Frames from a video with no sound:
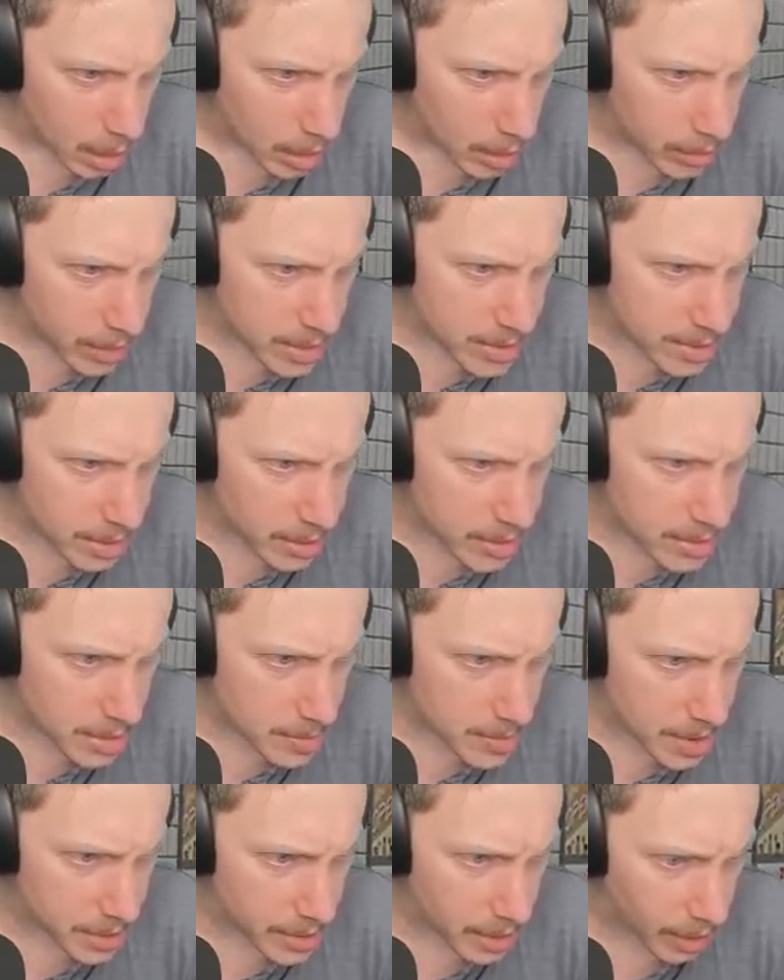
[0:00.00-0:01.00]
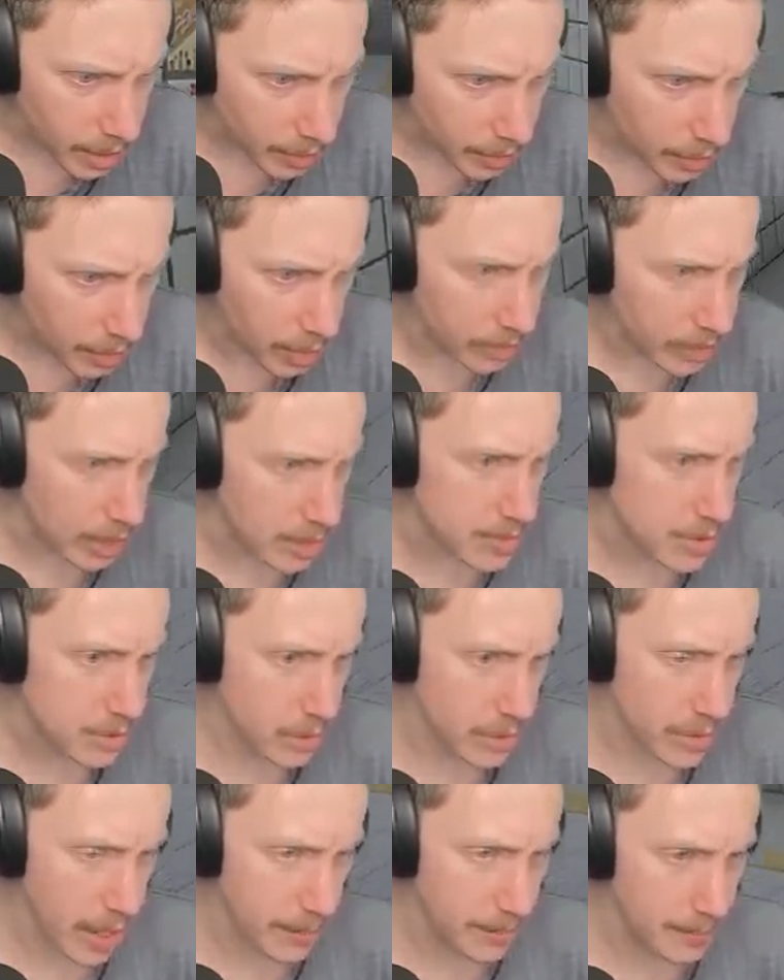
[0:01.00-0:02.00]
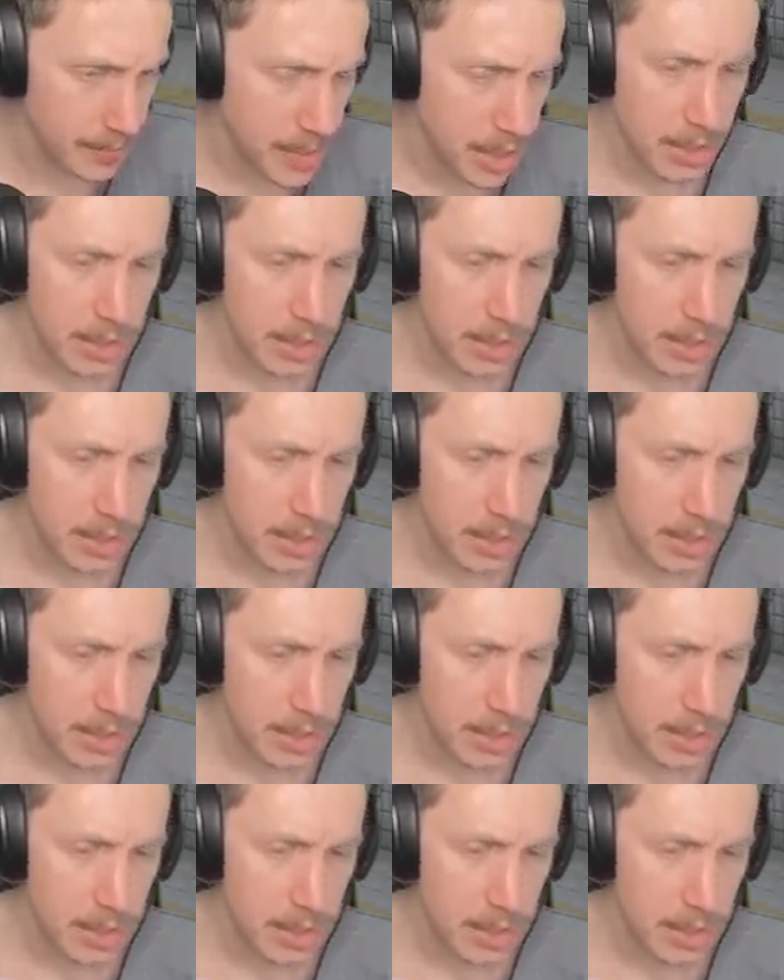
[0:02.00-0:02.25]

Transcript: That sign is upside down. Okay, screw that.